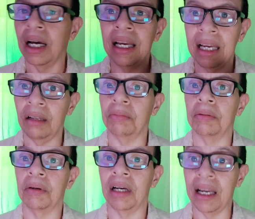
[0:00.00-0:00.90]
I
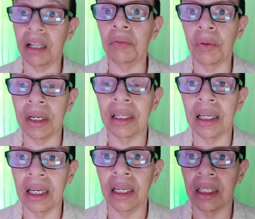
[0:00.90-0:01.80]
helped. I help what I
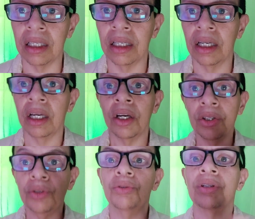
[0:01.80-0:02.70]
can.
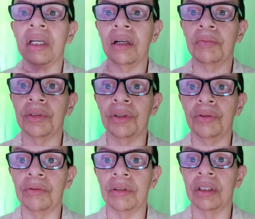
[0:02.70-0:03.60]
You should help
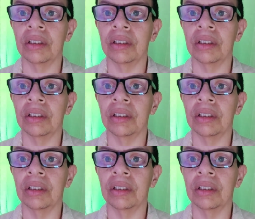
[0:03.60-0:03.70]
too.